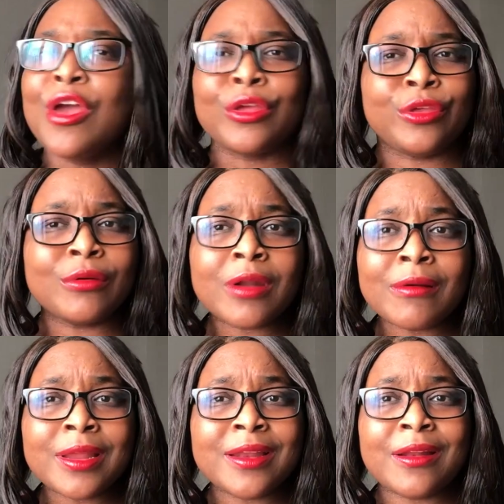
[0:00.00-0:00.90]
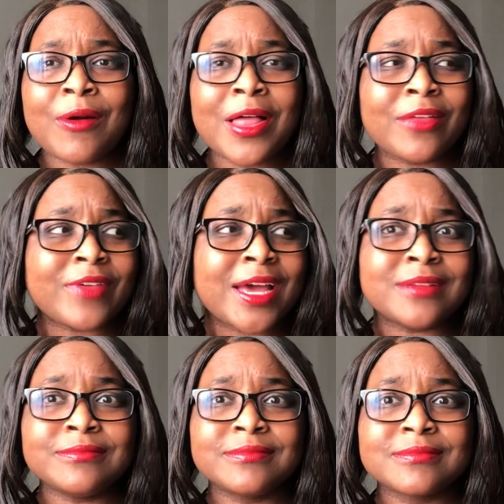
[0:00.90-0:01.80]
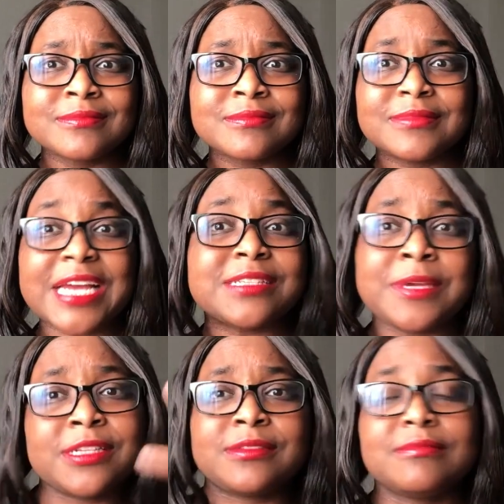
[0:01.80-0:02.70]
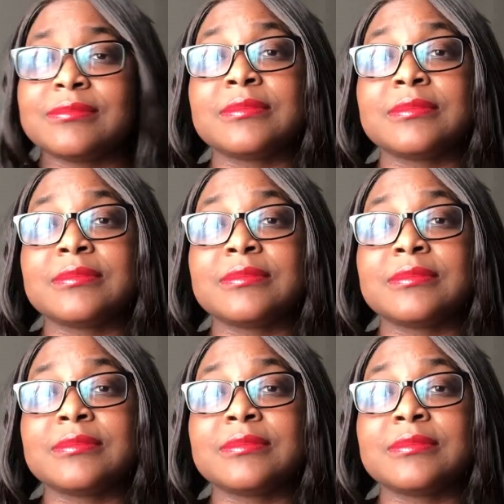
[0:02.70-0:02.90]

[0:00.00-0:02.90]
You don't need to know all of that. That's me.